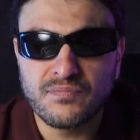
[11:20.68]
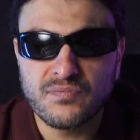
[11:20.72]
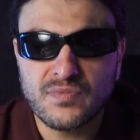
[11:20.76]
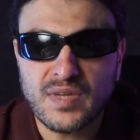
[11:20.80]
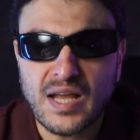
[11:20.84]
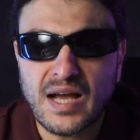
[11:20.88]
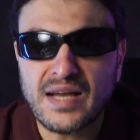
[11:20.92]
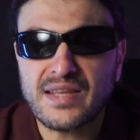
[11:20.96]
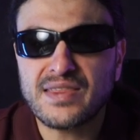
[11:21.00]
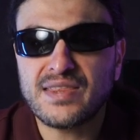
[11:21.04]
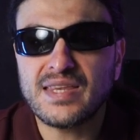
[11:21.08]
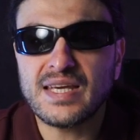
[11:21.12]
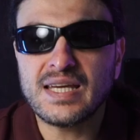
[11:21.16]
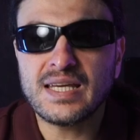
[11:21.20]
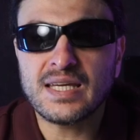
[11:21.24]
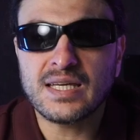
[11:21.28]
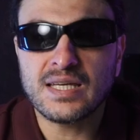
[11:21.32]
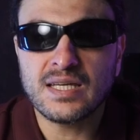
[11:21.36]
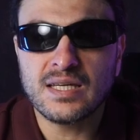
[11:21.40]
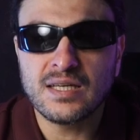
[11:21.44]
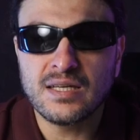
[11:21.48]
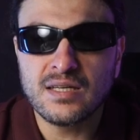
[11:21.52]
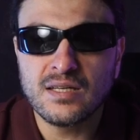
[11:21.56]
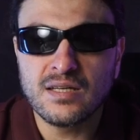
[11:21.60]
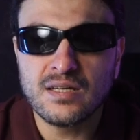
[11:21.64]
I
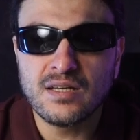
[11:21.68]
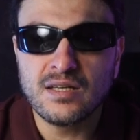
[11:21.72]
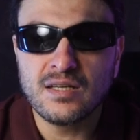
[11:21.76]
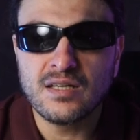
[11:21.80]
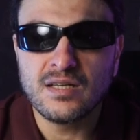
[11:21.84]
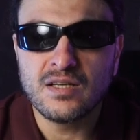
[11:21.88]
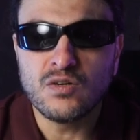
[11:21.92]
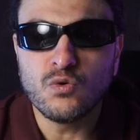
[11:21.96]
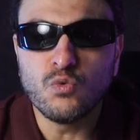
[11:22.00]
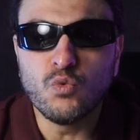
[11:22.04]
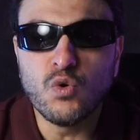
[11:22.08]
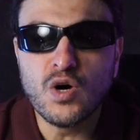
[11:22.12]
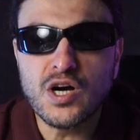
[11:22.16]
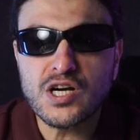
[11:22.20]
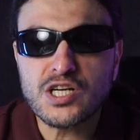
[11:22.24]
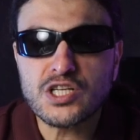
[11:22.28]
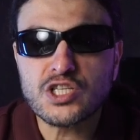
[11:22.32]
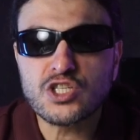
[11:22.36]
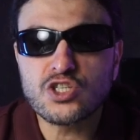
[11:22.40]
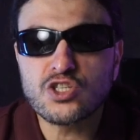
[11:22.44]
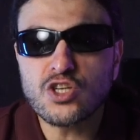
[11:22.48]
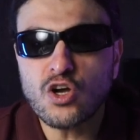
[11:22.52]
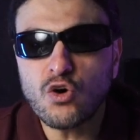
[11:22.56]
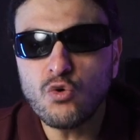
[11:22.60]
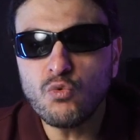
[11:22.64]
think, works
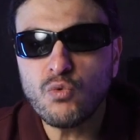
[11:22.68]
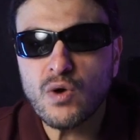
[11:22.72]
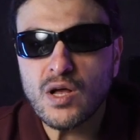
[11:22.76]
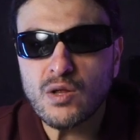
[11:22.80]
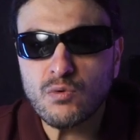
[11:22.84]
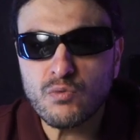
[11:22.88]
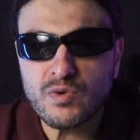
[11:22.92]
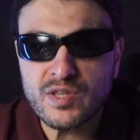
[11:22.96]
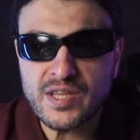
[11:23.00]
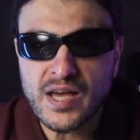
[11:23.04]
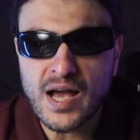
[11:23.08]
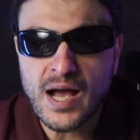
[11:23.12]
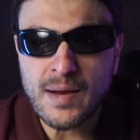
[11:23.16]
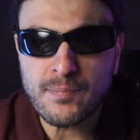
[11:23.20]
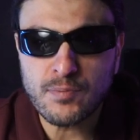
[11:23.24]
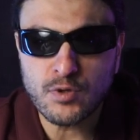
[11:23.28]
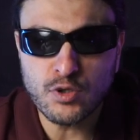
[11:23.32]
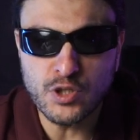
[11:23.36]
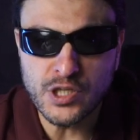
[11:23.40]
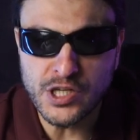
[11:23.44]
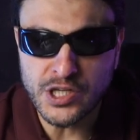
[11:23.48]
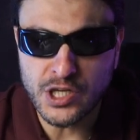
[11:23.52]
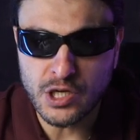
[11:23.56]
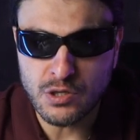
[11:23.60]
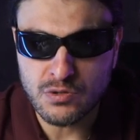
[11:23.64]
so well with the Apple
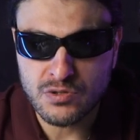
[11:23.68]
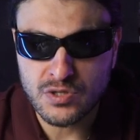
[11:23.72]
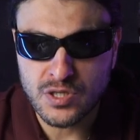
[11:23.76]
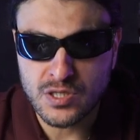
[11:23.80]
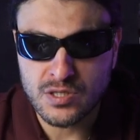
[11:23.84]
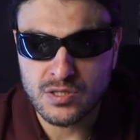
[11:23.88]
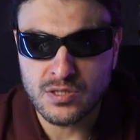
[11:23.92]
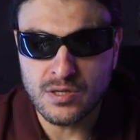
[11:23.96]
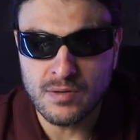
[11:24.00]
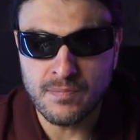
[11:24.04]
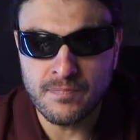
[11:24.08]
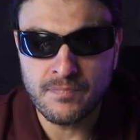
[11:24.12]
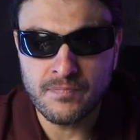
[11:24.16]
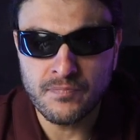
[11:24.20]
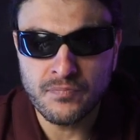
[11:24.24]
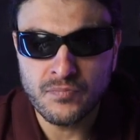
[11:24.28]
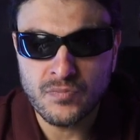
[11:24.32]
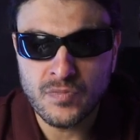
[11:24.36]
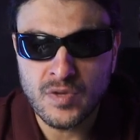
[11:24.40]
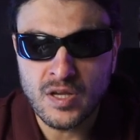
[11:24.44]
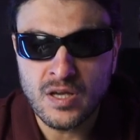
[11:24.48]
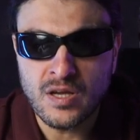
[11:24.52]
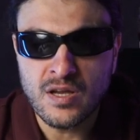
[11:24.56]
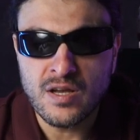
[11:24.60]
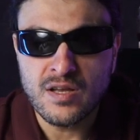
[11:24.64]
ecosystem,
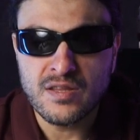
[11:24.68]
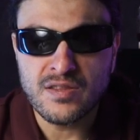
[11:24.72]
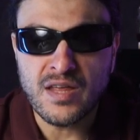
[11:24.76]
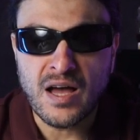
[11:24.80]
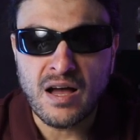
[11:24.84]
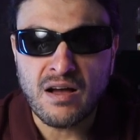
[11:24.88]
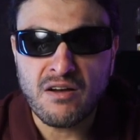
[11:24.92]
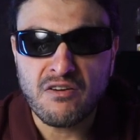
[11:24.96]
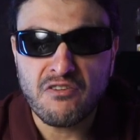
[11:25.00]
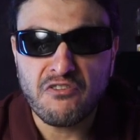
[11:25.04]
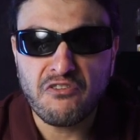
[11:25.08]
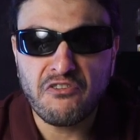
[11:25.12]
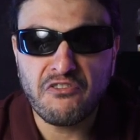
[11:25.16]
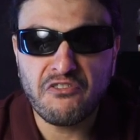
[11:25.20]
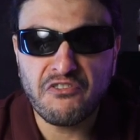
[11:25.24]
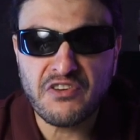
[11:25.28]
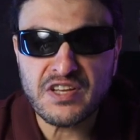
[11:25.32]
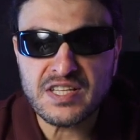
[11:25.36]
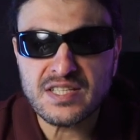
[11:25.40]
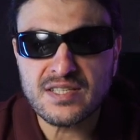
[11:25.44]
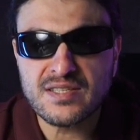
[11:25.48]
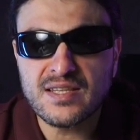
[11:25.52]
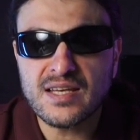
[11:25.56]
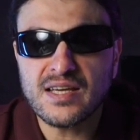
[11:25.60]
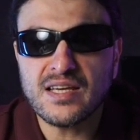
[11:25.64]
that
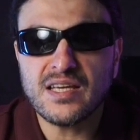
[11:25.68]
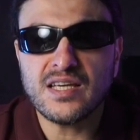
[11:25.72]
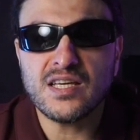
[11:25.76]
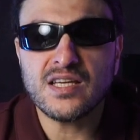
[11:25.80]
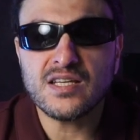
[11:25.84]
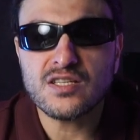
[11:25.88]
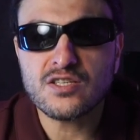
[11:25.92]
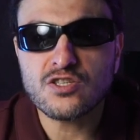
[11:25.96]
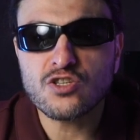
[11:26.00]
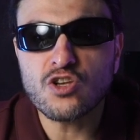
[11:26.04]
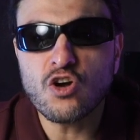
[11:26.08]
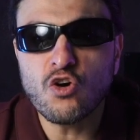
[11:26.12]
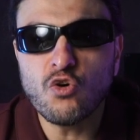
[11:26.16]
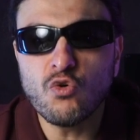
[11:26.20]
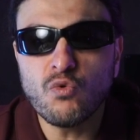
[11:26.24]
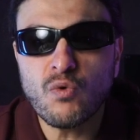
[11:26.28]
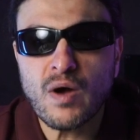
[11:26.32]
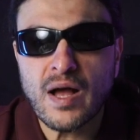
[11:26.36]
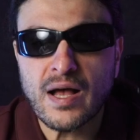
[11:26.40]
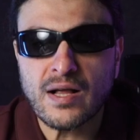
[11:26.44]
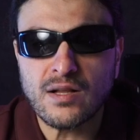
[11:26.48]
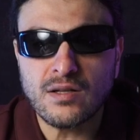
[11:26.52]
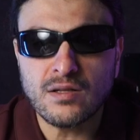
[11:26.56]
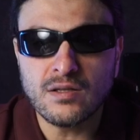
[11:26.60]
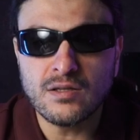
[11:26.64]
fits the ear so
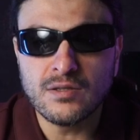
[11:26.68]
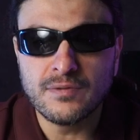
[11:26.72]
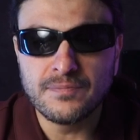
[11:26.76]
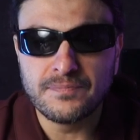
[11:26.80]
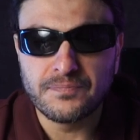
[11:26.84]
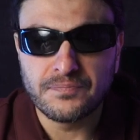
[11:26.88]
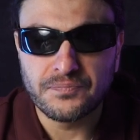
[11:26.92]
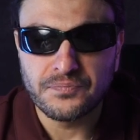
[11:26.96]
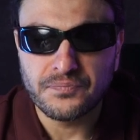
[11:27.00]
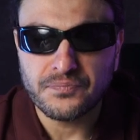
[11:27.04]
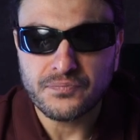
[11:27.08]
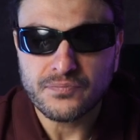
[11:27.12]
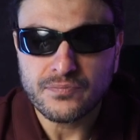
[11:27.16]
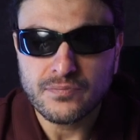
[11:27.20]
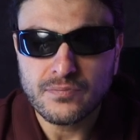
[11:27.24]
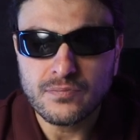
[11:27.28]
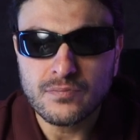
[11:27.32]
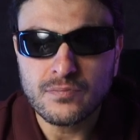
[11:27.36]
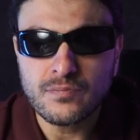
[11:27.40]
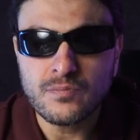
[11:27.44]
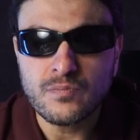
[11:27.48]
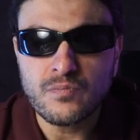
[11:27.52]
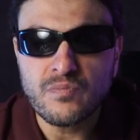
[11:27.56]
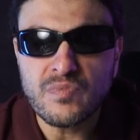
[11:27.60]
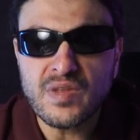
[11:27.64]
well,
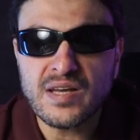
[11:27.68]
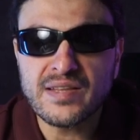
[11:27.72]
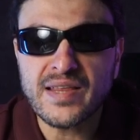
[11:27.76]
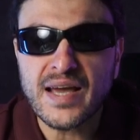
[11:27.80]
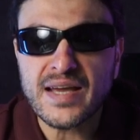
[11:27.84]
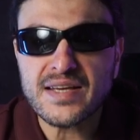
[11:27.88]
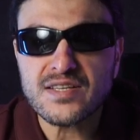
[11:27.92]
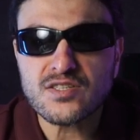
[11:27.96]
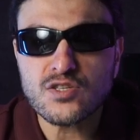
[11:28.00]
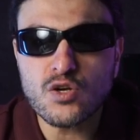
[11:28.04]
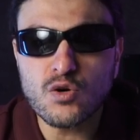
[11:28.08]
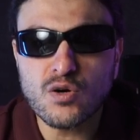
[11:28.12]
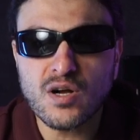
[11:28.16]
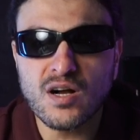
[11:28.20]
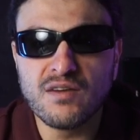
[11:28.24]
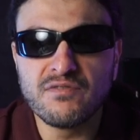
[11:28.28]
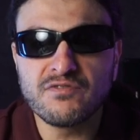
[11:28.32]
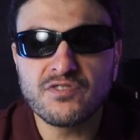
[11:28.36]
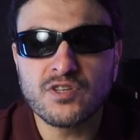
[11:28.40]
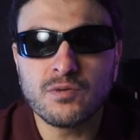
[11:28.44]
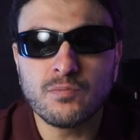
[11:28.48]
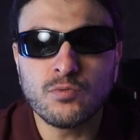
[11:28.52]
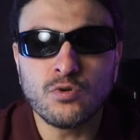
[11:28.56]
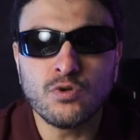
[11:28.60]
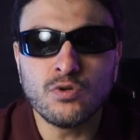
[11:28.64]
that is so
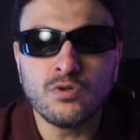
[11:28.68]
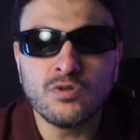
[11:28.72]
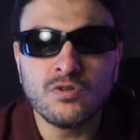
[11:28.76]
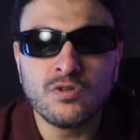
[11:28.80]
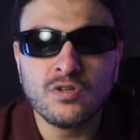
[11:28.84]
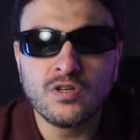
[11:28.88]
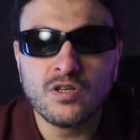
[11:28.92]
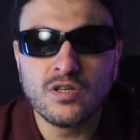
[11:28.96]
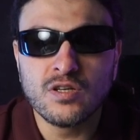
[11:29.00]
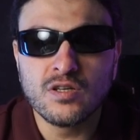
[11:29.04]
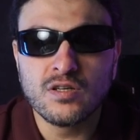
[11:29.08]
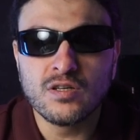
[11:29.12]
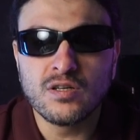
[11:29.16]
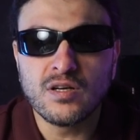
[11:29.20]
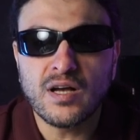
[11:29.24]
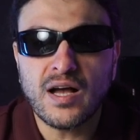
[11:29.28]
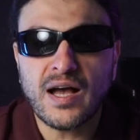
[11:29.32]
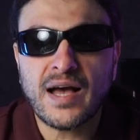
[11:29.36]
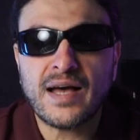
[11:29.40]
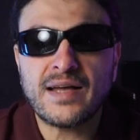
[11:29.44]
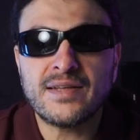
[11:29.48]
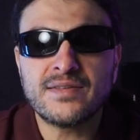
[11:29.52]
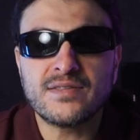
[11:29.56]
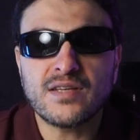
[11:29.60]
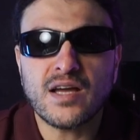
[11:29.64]
comfortable,
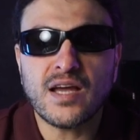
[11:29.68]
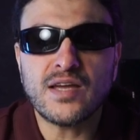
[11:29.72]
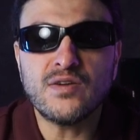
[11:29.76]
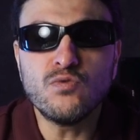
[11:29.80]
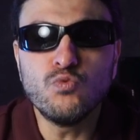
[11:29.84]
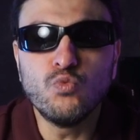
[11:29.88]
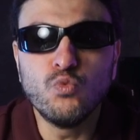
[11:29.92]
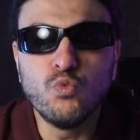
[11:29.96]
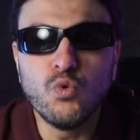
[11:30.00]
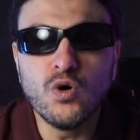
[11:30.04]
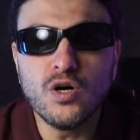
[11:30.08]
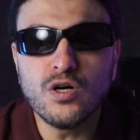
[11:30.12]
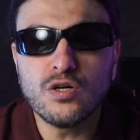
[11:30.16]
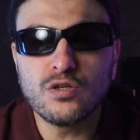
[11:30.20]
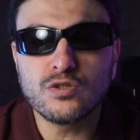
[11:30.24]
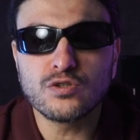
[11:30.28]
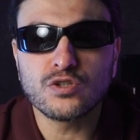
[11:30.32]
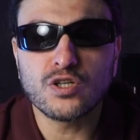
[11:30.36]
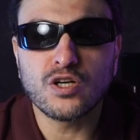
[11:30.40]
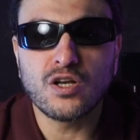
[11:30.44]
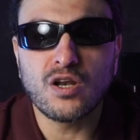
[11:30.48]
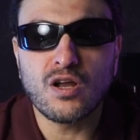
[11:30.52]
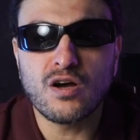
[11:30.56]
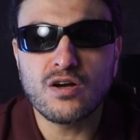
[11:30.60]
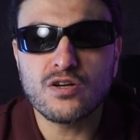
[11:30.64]
and a
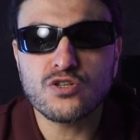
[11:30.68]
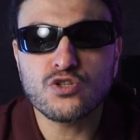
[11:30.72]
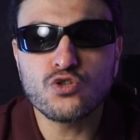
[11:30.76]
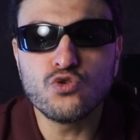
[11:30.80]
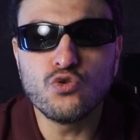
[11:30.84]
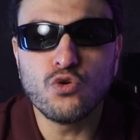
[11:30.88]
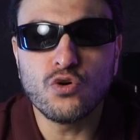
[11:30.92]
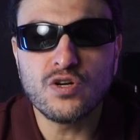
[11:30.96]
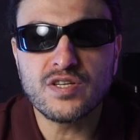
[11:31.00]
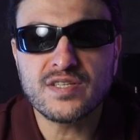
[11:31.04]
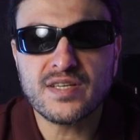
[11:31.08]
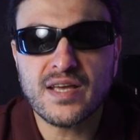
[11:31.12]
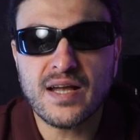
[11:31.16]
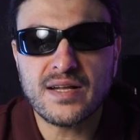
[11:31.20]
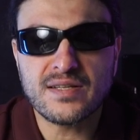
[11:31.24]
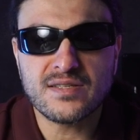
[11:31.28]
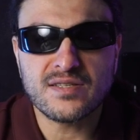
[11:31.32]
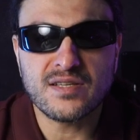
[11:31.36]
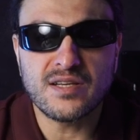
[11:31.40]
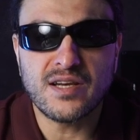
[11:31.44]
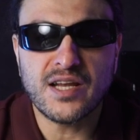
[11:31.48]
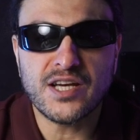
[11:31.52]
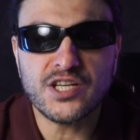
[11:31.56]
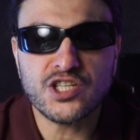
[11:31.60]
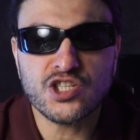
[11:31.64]
world-class noise
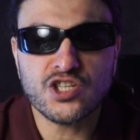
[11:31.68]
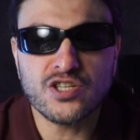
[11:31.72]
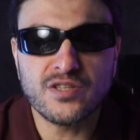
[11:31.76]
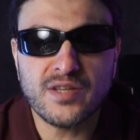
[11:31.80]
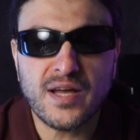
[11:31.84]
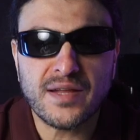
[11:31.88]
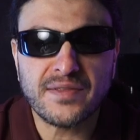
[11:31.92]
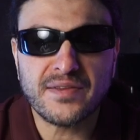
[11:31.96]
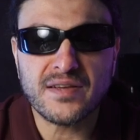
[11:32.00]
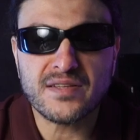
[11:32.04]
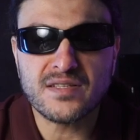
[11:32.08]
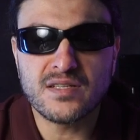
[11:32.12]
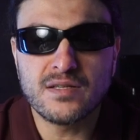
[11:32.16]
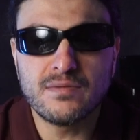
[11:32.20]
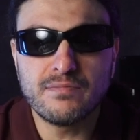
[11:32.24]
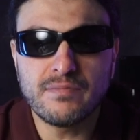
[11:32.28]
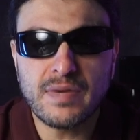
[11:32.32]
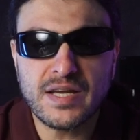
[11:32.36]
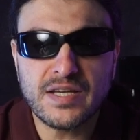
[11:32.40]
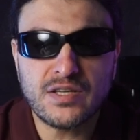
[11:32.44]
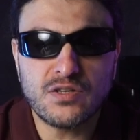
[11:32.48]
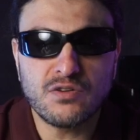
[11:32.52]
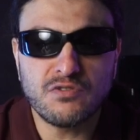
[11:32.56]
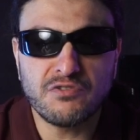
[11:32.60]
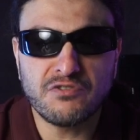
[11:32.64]
cancellation that doesn't
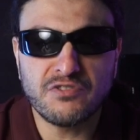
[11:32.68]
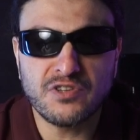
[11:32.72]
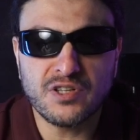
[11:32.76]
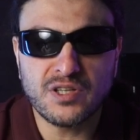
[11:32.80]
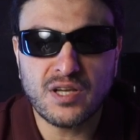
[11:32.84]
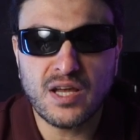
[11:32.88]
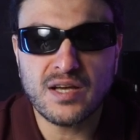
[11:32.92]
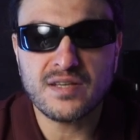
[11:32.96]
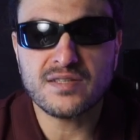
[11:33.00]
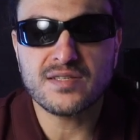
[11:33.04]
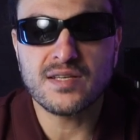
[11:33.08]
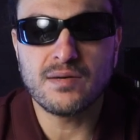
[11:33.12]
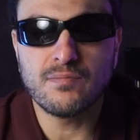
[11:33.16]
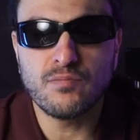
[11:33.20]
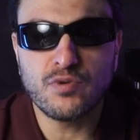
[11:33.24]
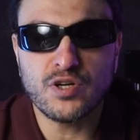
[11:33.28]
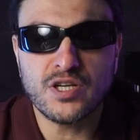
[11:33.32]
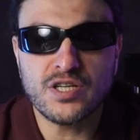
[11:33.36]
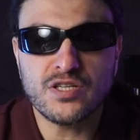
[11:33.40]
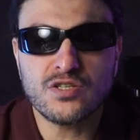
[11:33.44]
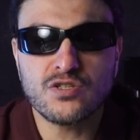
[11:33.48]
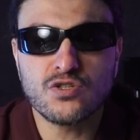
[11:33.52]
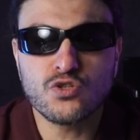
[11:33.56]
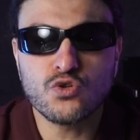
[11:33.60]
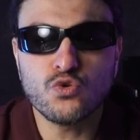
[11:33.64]
make you feel like
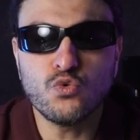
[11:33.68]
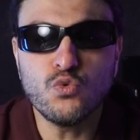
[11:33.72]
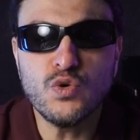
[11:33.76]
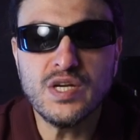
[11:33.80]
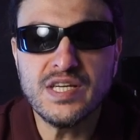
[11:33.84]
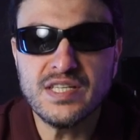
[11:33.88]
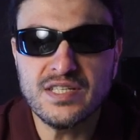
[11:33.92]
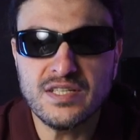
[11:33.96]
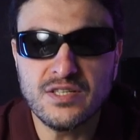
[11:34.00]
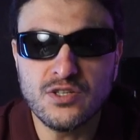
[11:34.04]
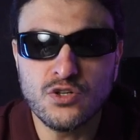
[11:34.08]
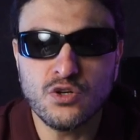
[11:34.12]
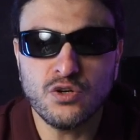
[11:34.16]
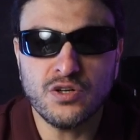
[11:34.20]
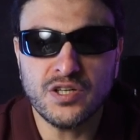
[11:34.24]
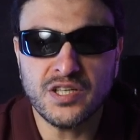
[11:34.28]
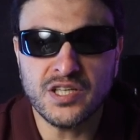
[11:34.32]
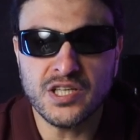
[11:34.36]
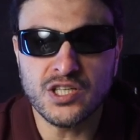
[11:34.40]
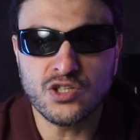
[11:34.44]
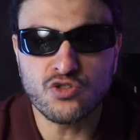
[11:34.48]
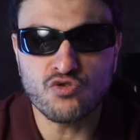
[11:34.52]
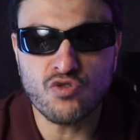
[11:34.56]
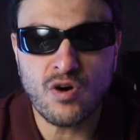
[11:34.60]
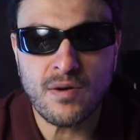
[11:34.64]
somebody's squeezing your
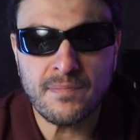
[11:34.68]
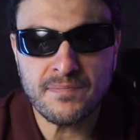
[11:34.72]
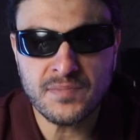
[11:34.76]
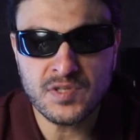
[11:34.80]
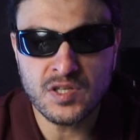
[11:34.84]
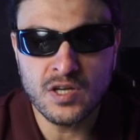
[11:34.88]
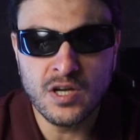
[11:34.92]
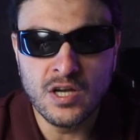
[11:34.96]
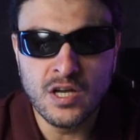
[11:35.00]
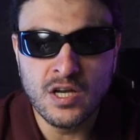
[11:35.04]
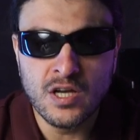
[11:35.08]
eardrums.